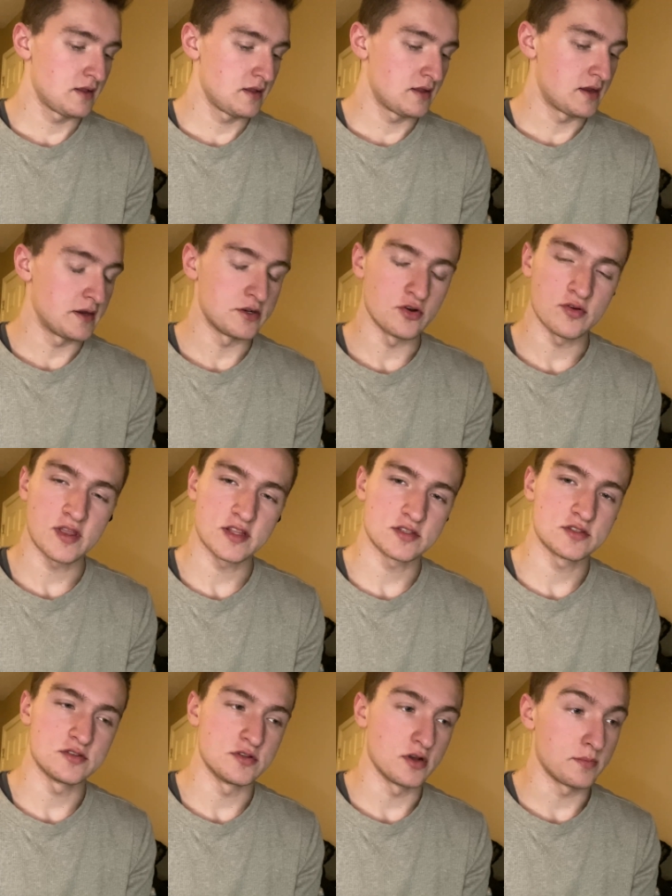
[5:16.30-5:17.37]
And don't
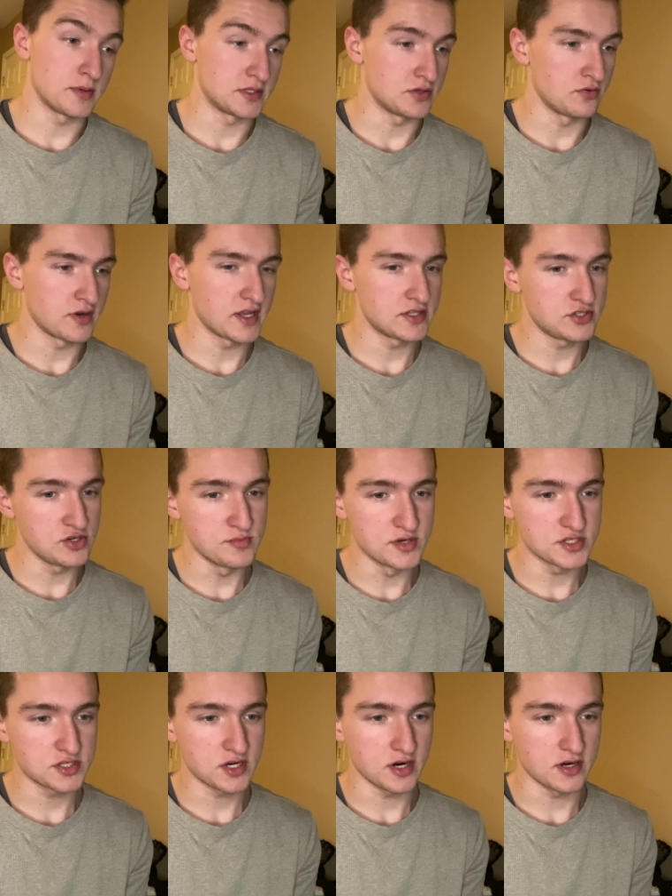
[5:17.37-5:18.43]
get too
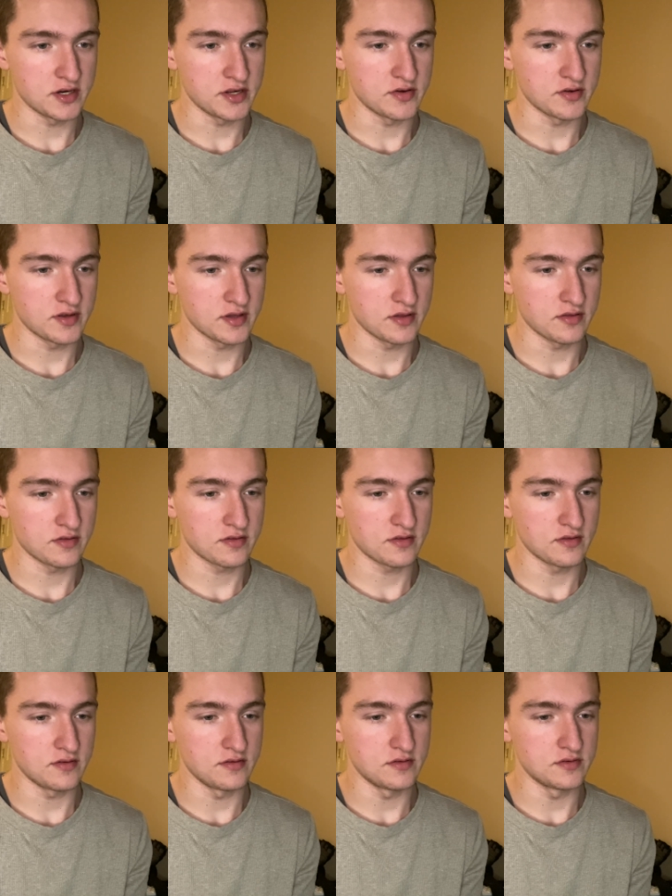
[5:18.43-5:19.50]
much cardio, because
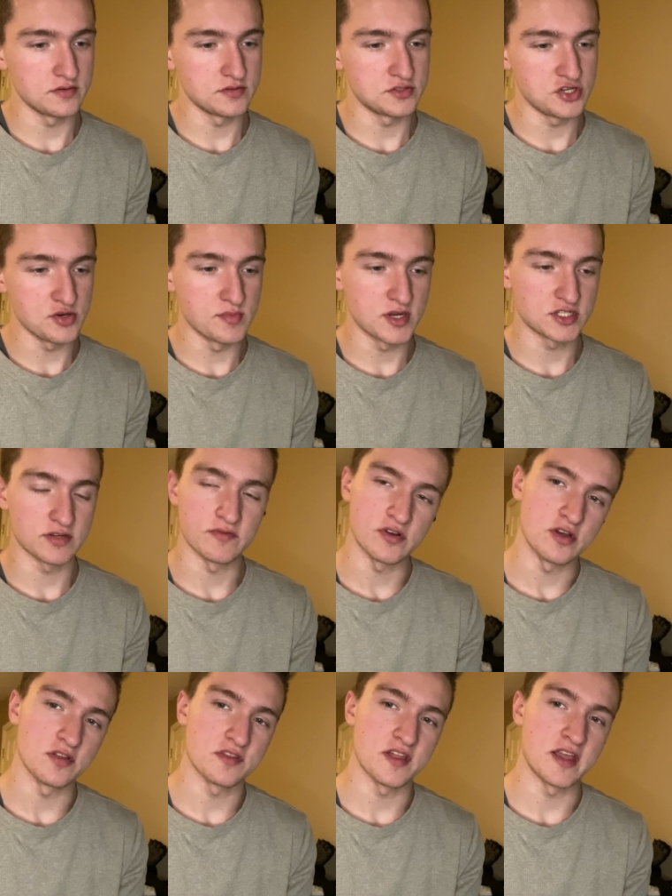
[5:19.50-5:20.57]
too much of a
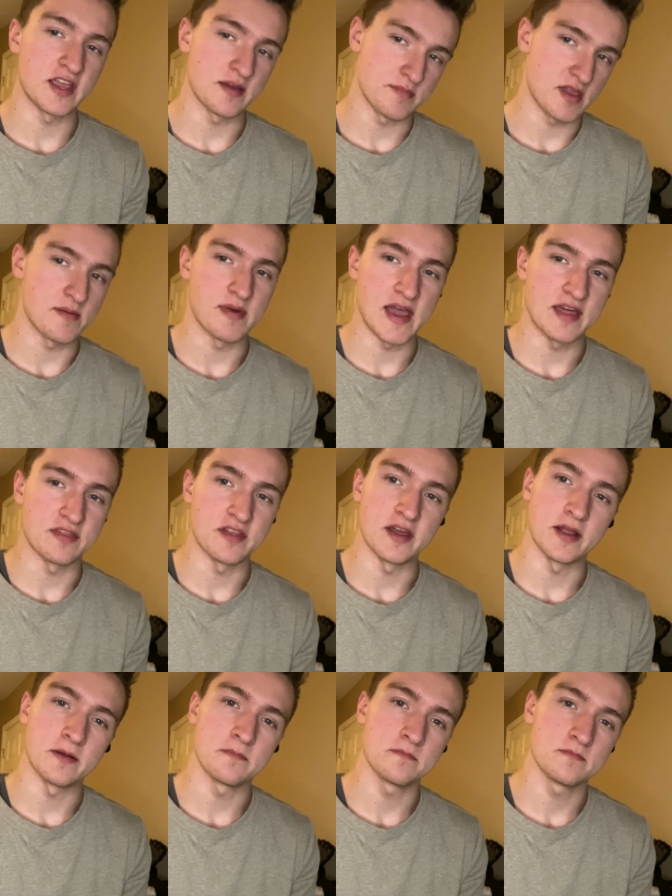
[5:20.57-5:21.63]
good thing can be a bad
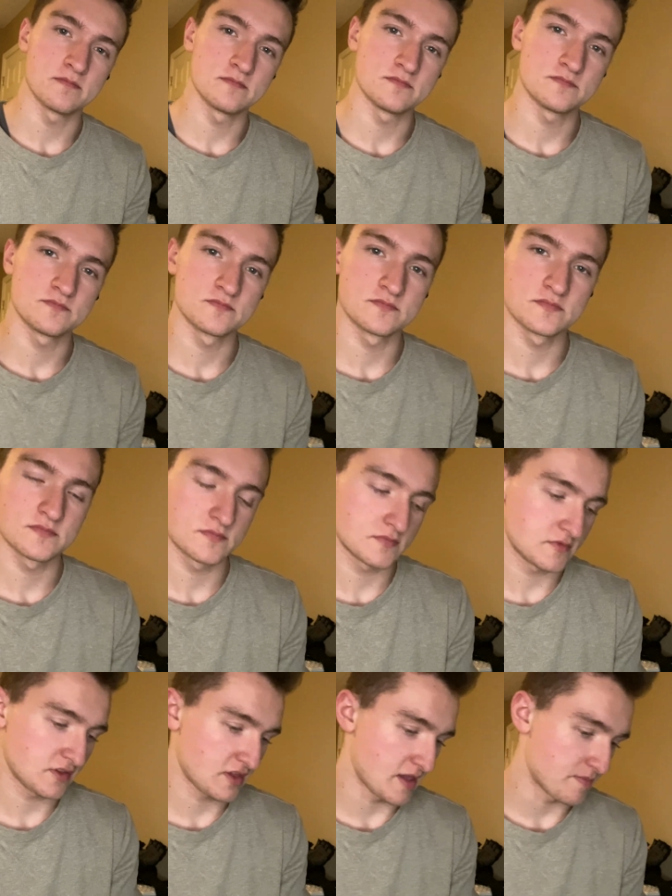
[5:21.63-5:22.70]
thing.
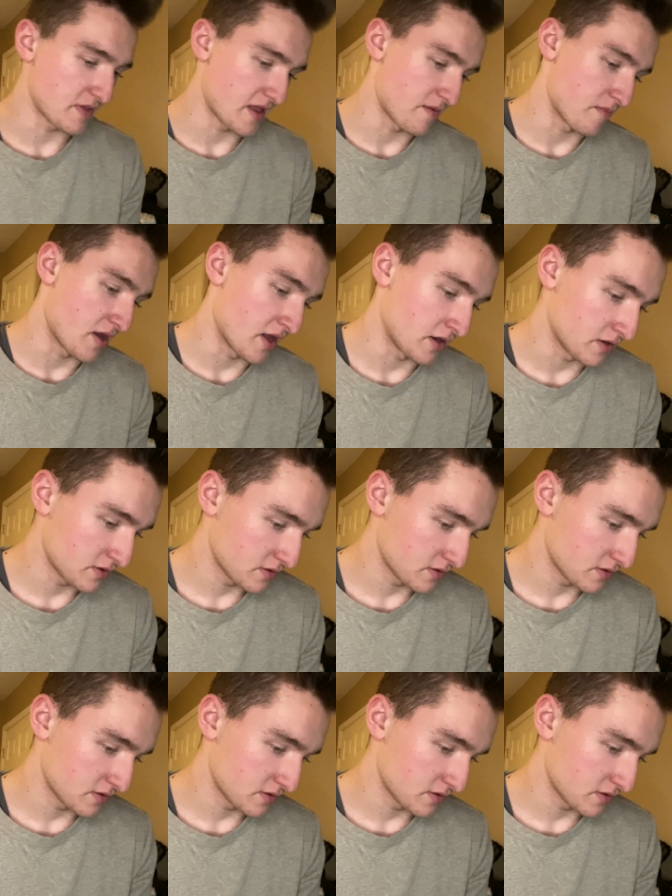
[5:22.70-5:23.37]
Just keep that in mind.